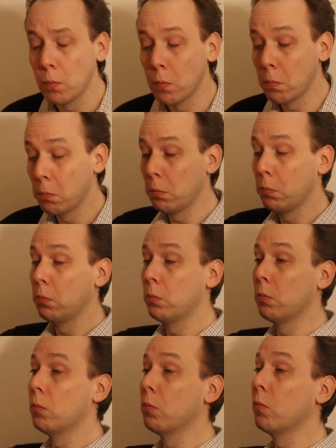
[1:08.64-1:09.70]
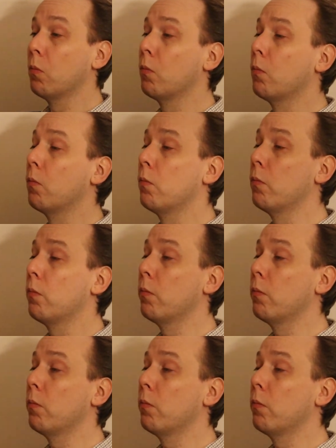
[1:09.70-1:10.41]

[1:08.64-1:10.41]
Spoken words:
(no one is talking)